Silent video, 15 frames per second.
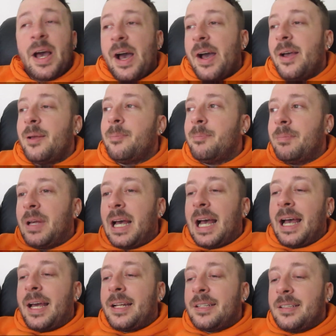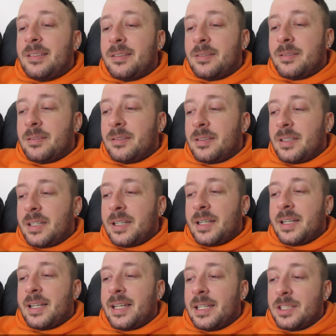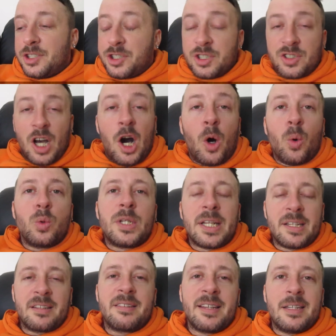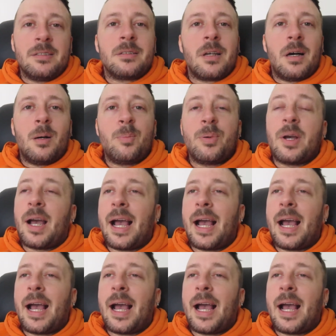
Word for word: Um, and it's just holding things up